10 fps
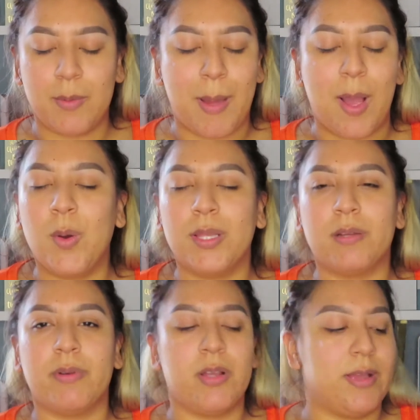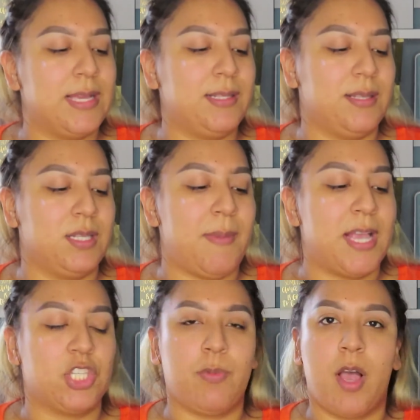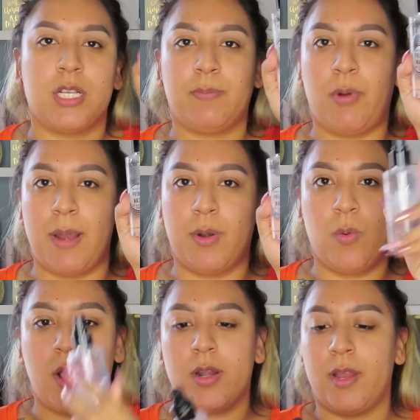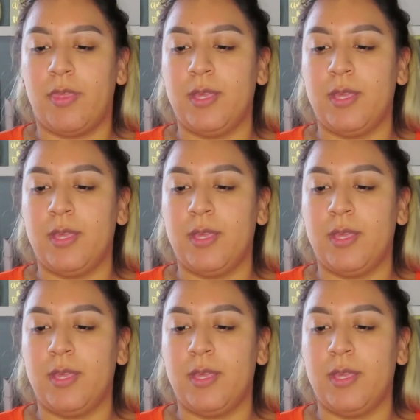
My holy grail is the Smashbox Primer Water.